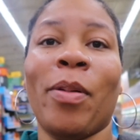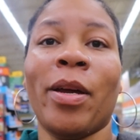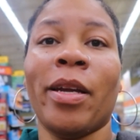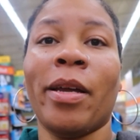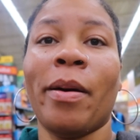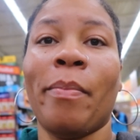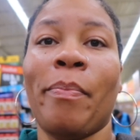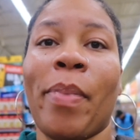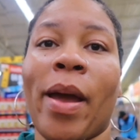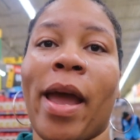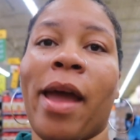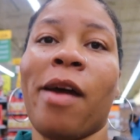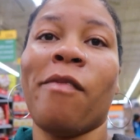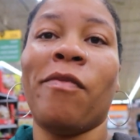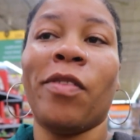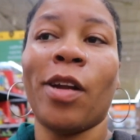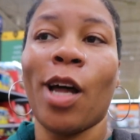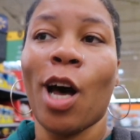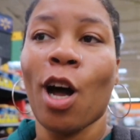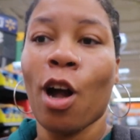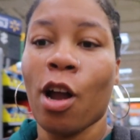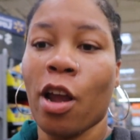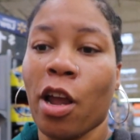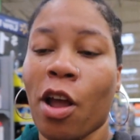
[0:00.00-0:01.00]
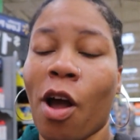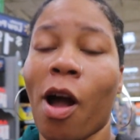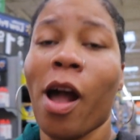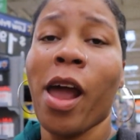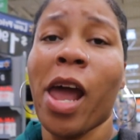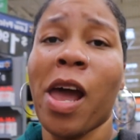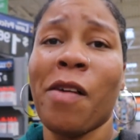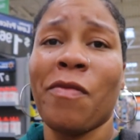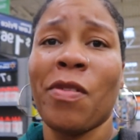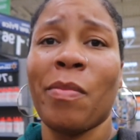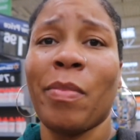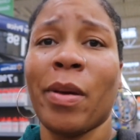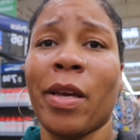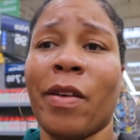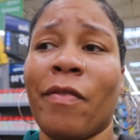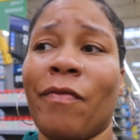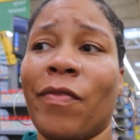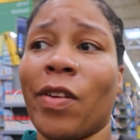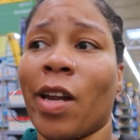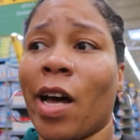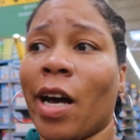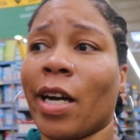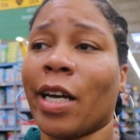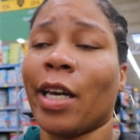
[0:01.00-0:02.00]
been a bad vlogger, y'all. I haven't been
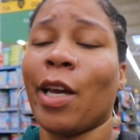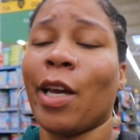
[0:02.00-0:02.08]
vlogging